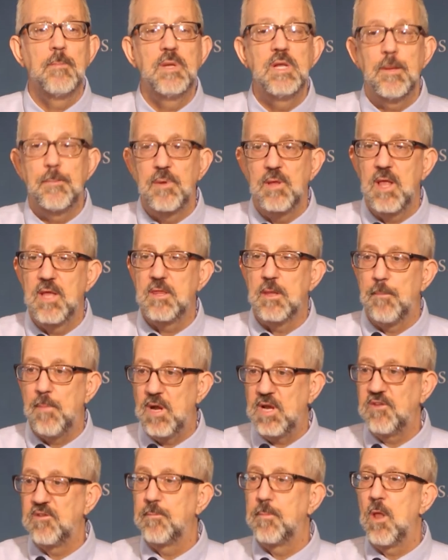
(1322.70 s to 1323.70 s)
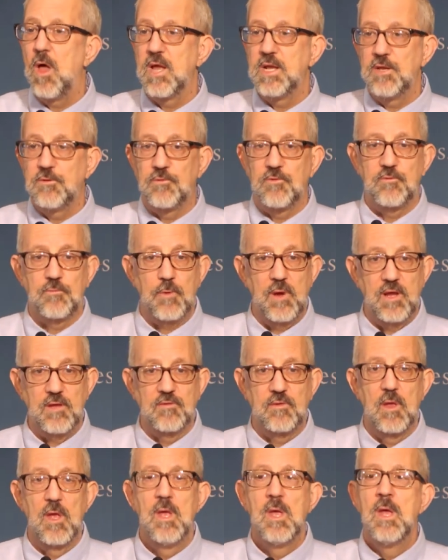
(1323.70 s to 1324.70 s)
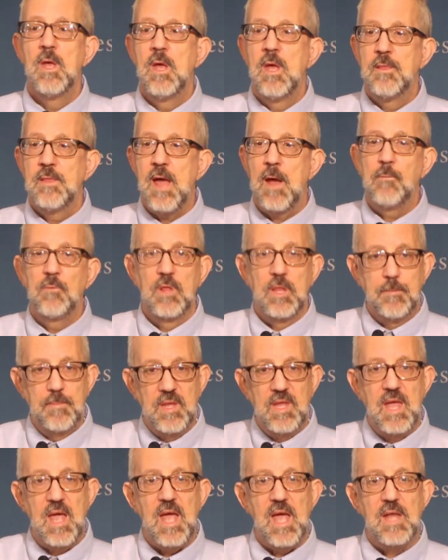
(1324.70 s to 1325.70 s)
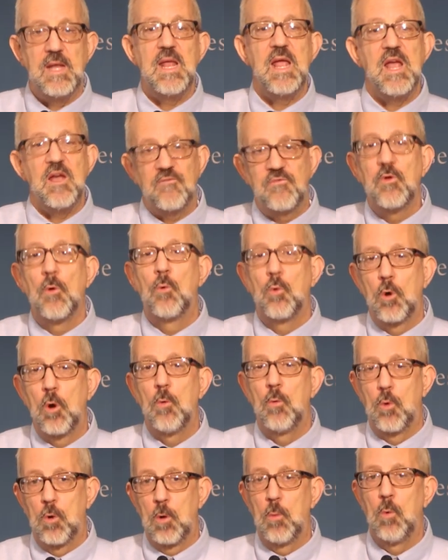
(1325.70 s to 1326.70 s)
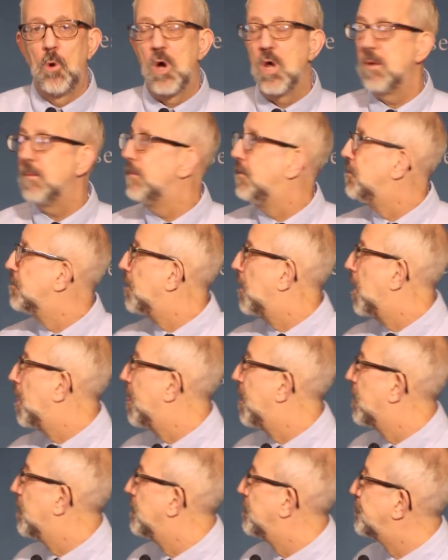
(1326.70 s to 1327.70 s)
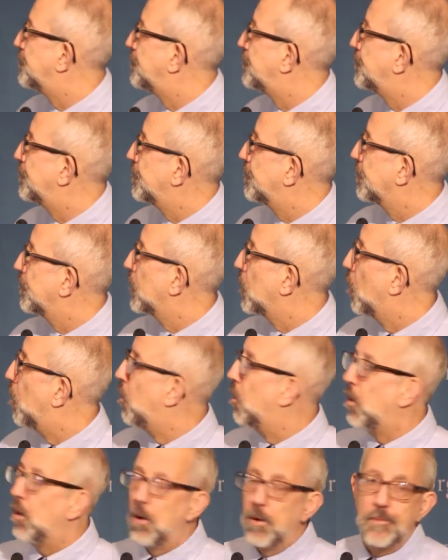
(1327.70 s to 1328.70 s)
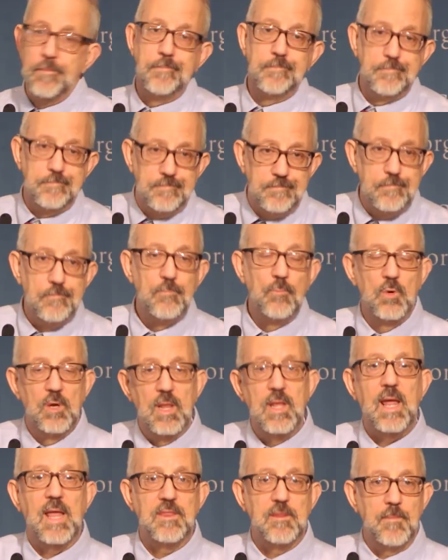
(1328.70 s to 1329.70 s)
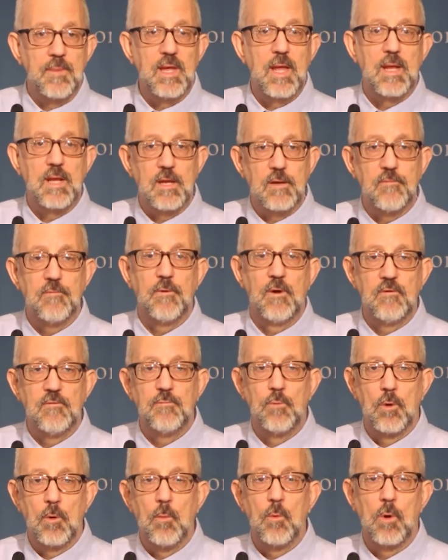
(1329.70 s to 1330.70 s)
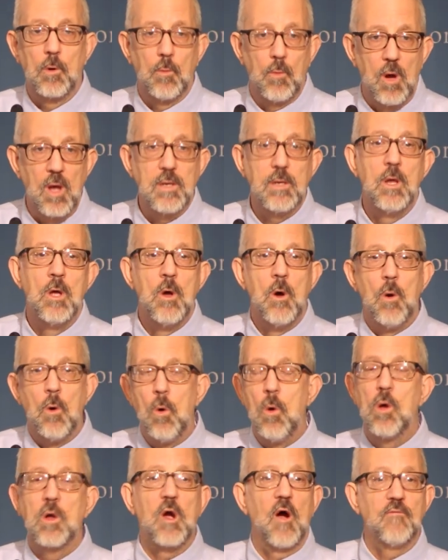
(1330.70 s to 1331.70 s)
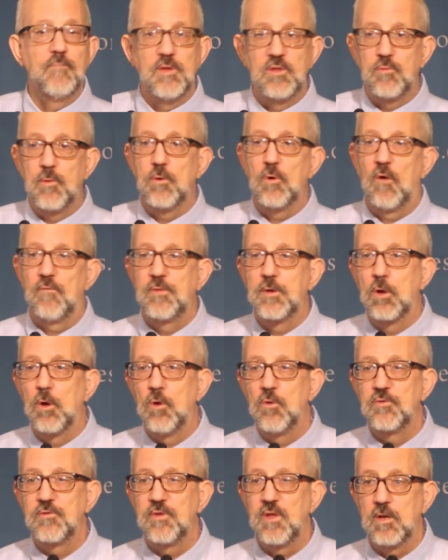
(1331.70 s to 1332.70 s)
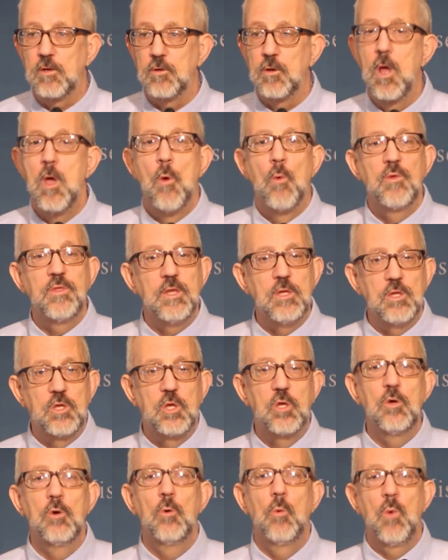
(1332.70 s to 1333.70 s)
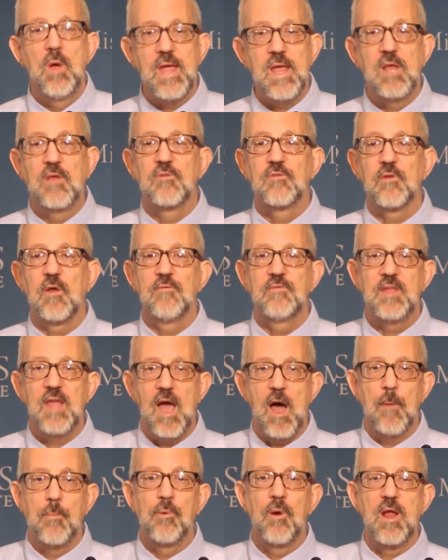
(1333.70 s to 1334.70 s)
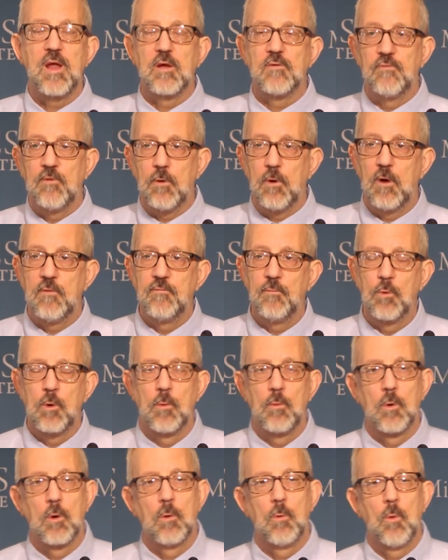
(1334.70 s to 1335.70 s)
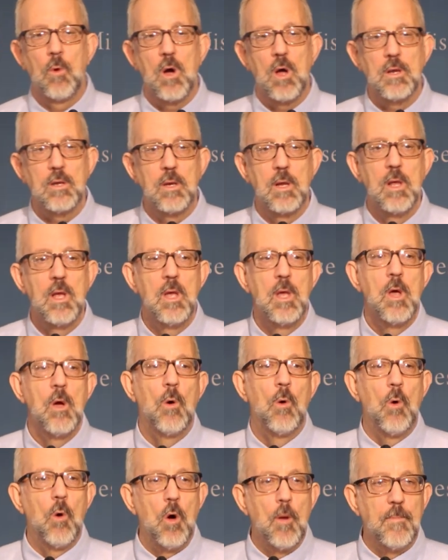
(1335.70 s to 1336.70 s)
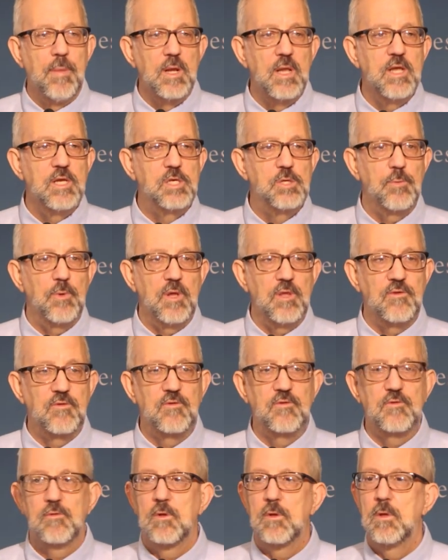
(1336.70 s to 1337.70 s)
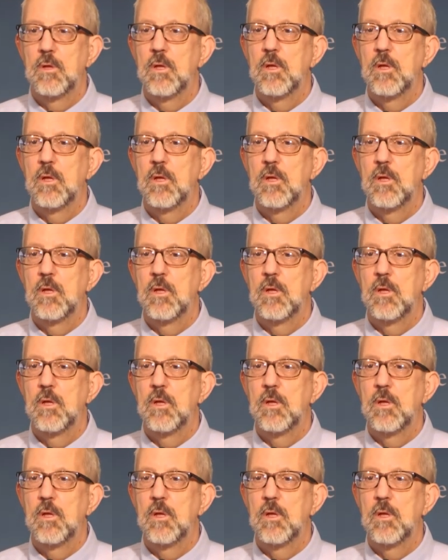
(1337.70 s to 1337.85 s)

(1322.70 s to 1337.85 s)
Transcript: manipulate the money supply and interest rates. That really began after World War I, or really at the beginning of World War I. All governments went off the gold standard. Within 2 weeks of the outbreak of World War I, all belligerents